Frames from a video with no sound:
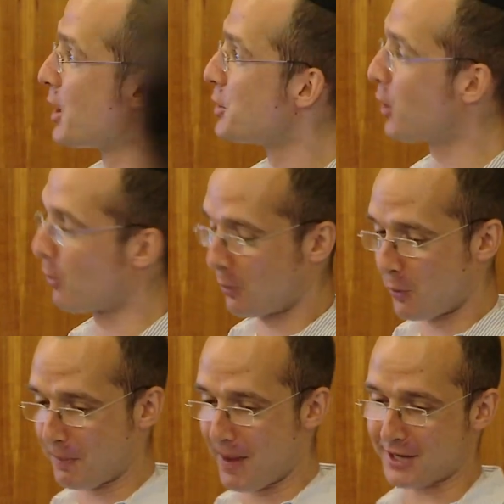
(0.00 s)
So
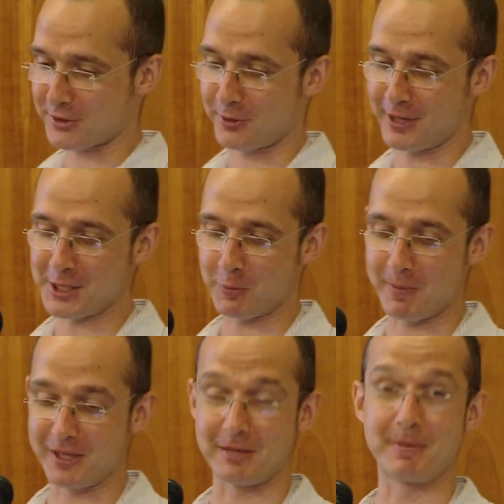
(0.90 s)
quick backstory. So we
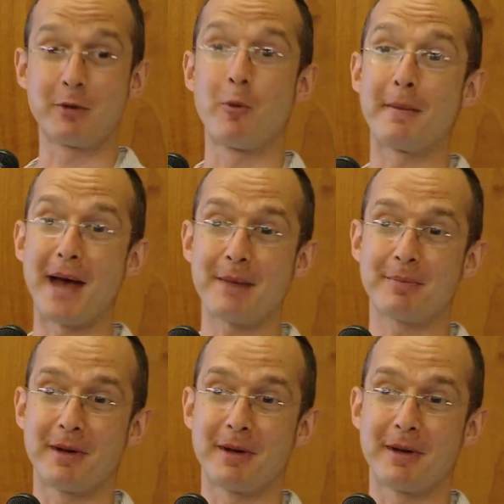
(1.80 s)
built a big web app